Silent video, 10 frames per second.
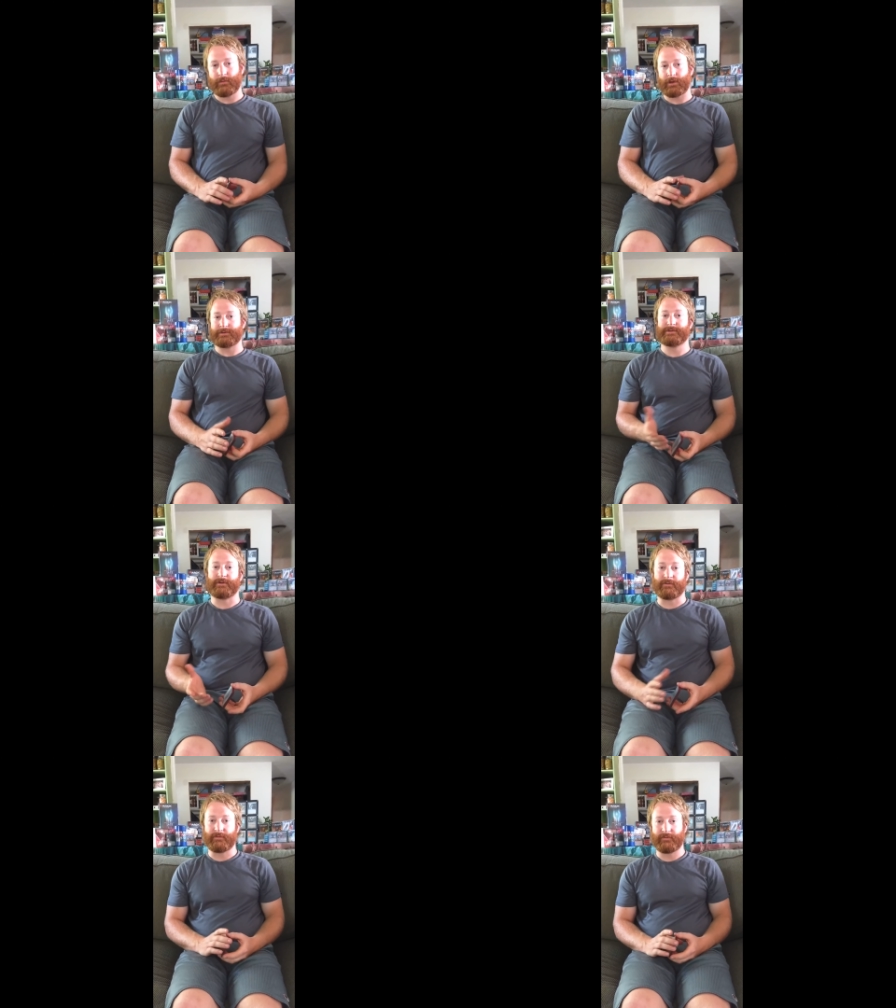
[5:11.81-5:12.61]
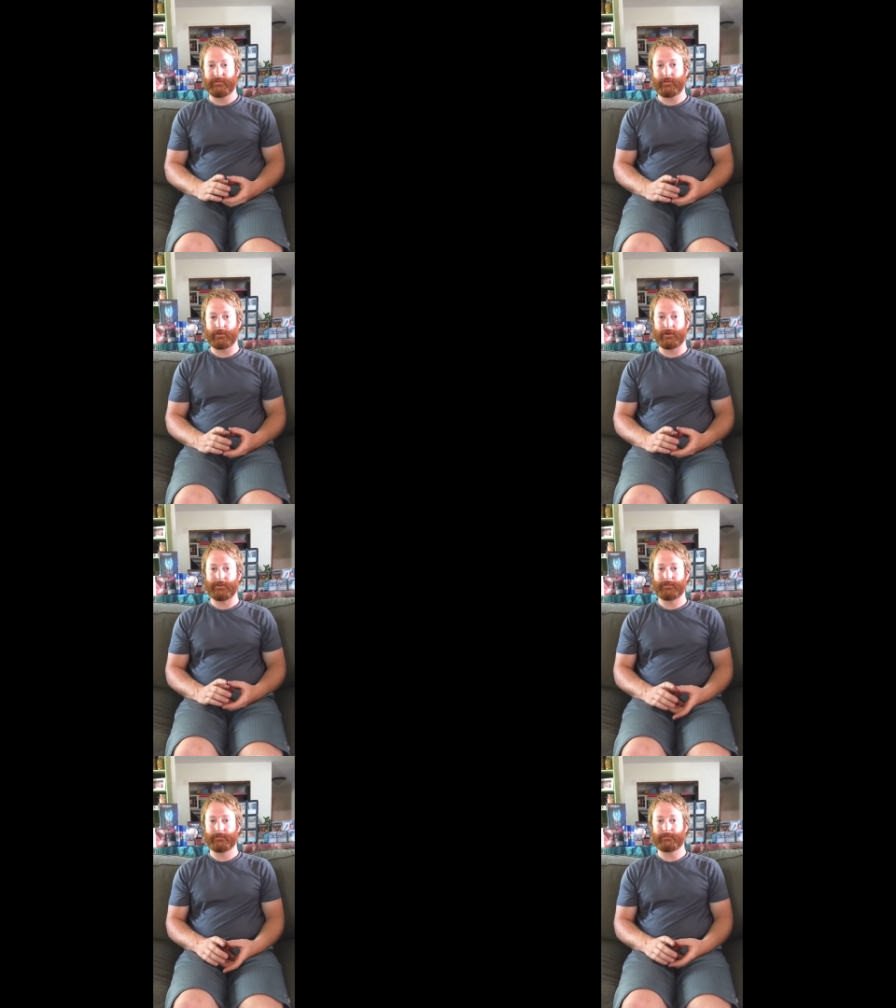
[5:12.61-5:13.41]
on turn
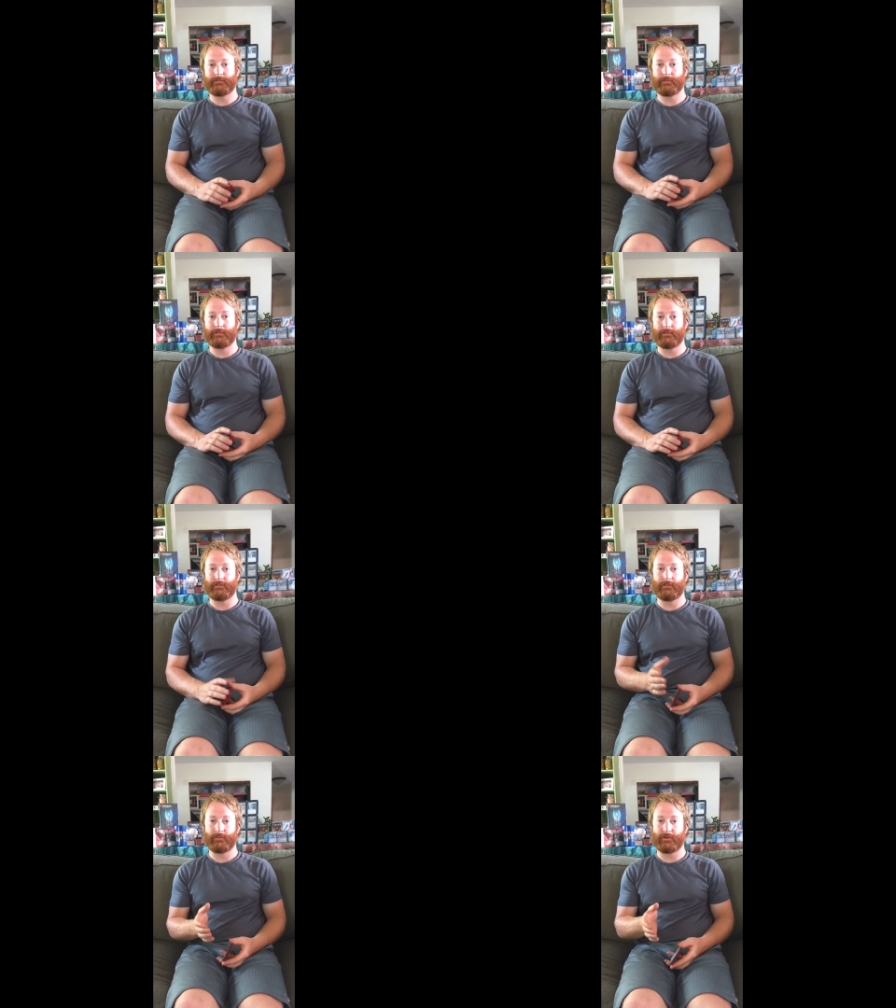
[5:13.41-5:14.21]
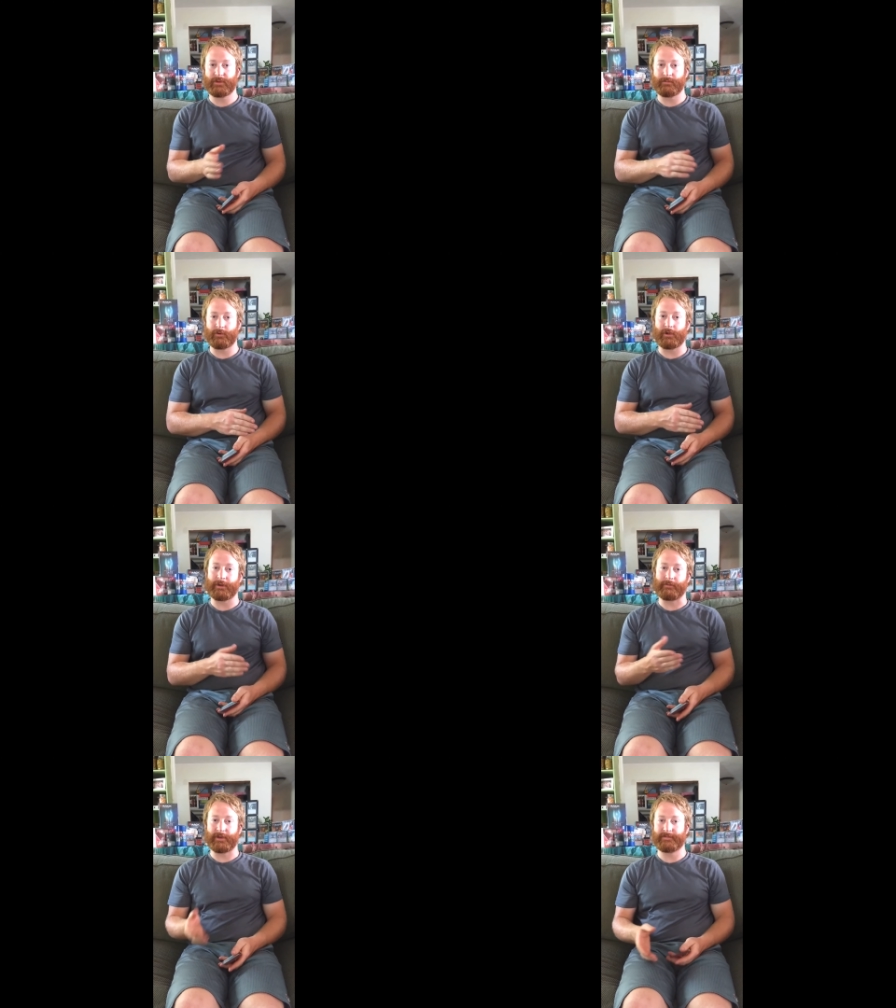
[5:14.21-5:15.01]
four with
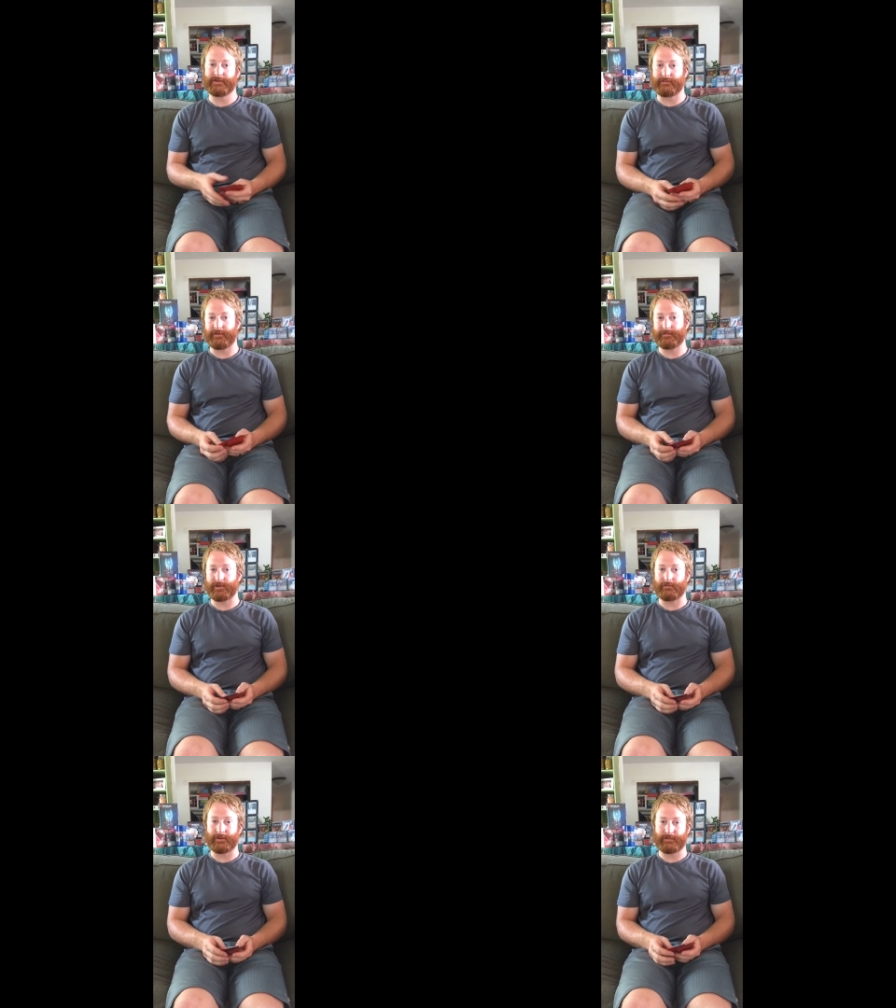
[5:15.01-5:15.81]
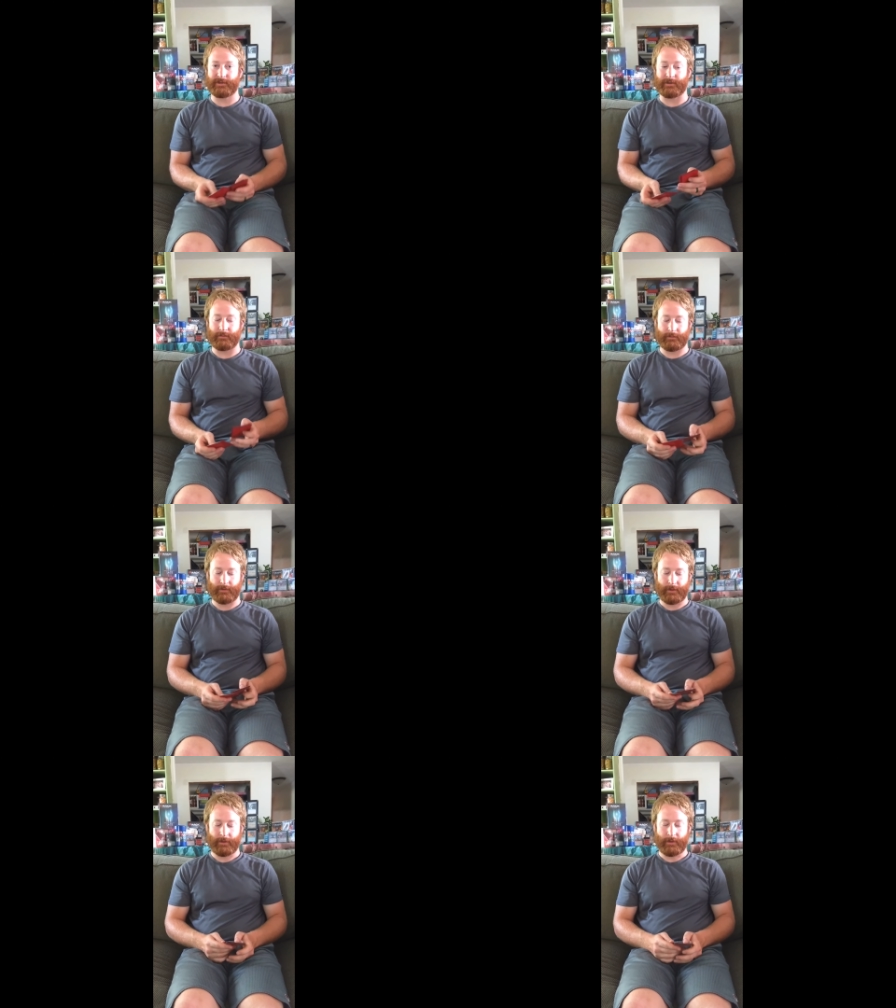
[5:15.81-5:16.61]
Marauding Raptor and Ripjaw Raptor out.
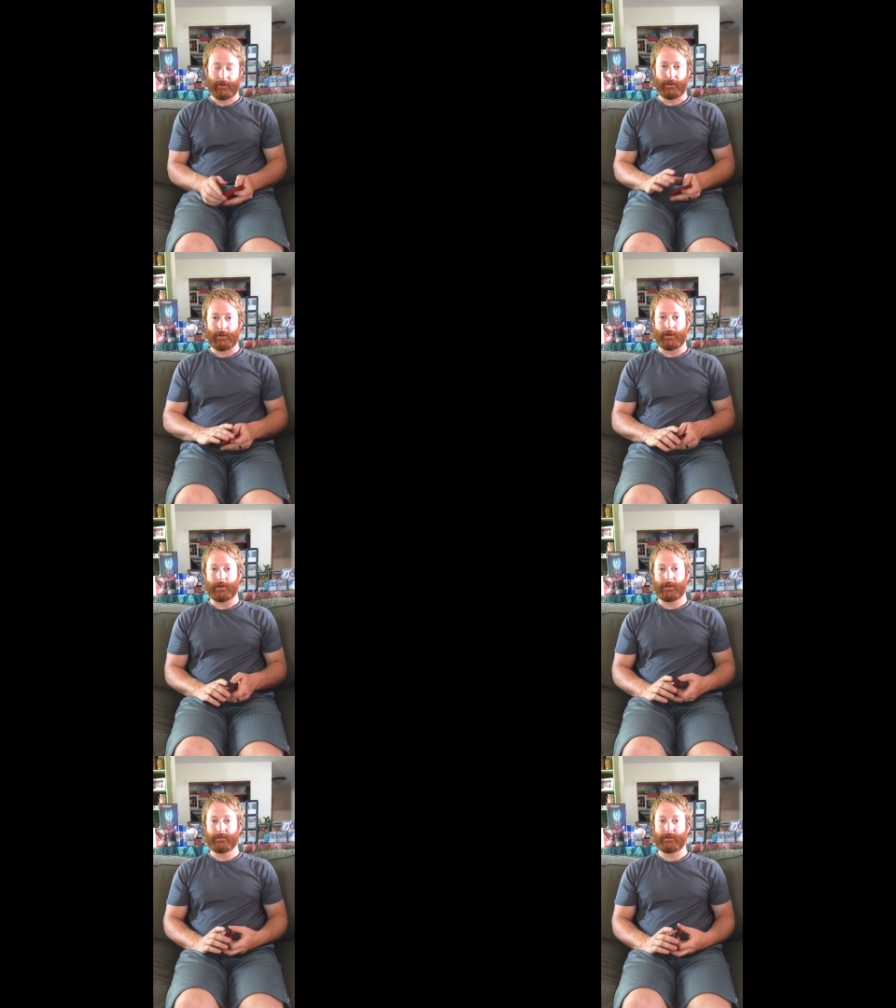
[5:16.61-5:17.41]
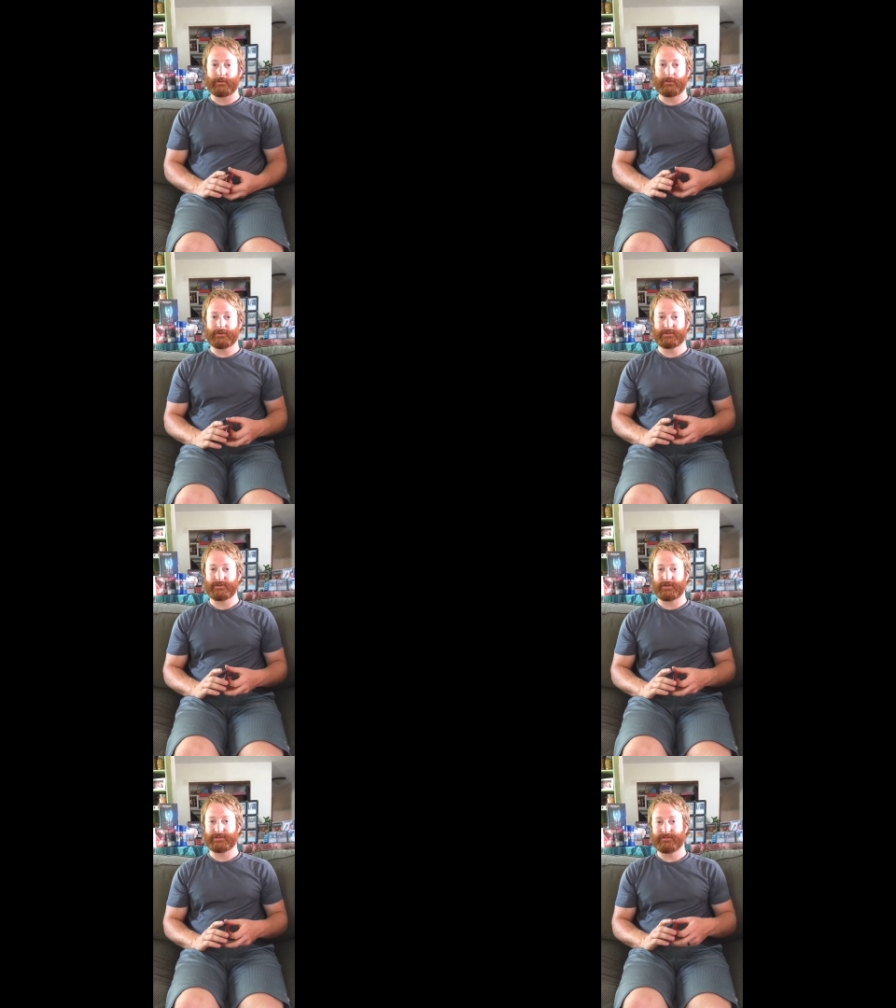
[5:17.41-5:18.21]
And then you
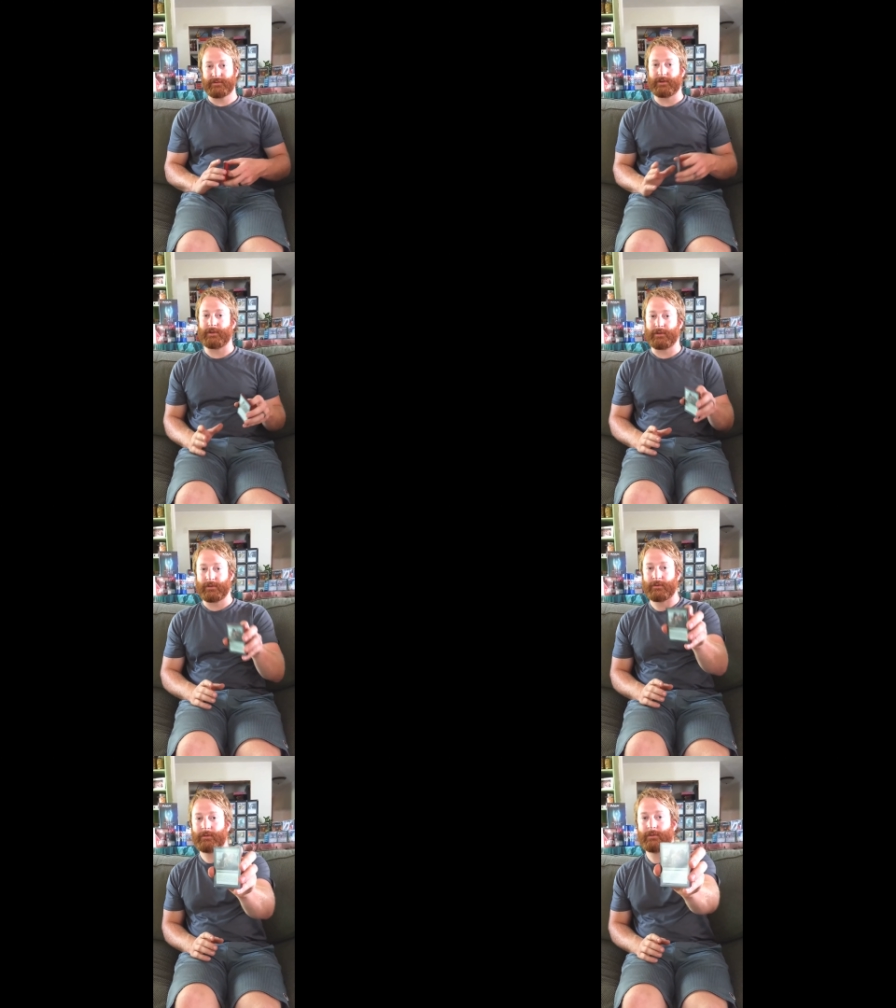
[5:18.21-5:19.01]
also get to play